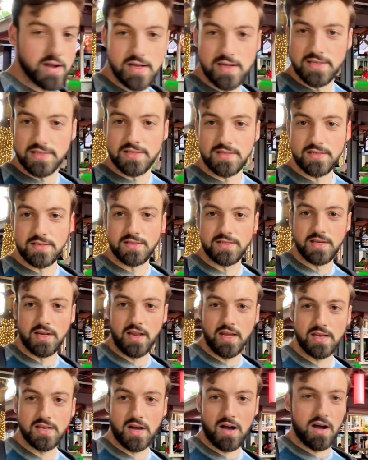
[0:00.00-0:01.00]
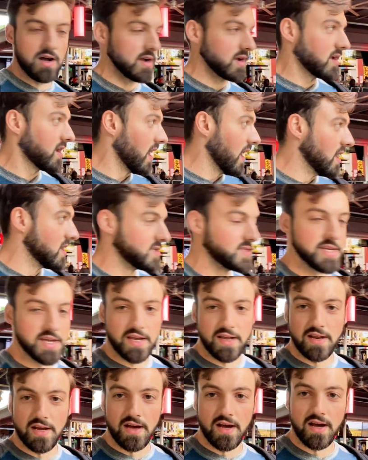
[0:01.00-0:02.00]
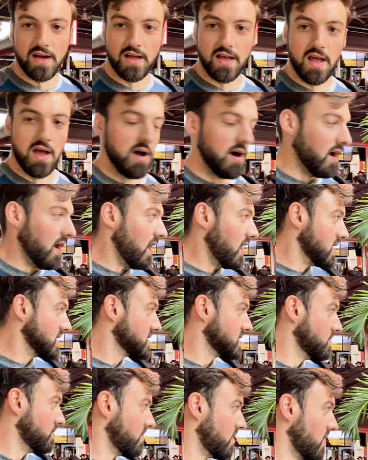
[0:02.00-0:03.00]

is City Dog Cantina, awesome